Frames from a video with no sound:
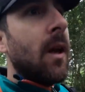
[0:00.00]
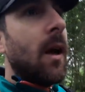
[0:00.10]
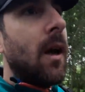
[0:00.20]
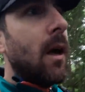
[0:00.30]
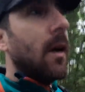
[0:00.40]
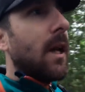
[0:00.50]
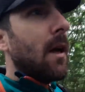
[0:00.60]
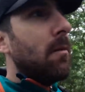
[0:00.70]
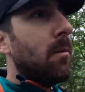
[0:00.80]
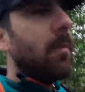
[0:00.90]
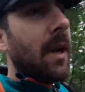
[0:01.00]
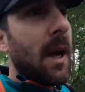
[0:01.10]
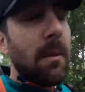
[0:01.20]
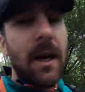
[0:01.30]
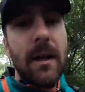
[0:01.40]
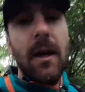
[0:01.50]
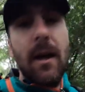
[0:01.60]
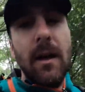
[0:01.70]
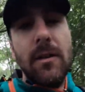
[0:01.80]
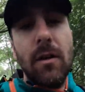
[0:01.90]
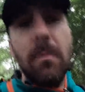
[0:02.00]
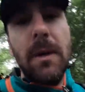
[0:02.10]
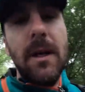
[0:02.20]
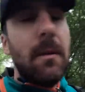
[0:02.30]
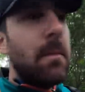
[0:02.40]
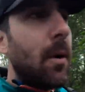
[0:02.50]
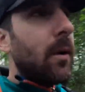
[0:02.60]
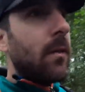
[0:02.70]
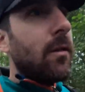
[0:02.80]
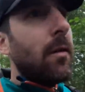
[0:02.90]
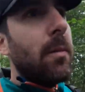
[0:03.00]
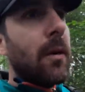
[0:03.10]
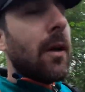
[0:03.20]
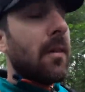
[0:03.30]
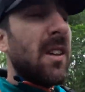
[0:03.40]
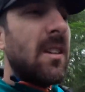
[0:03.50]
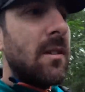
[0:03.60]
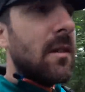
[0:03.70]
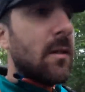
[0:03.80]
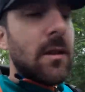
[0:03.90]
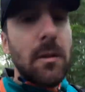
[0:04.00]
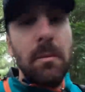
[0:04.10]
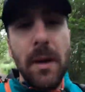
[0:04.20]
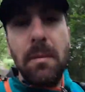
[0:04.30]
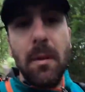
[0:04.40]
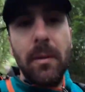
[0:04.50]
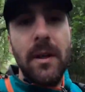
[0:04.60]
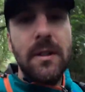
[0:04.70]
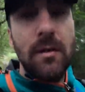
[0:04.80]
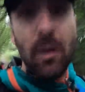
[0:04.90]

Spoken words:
it became like a sort of meeting point and stuff. But I think some people, because they've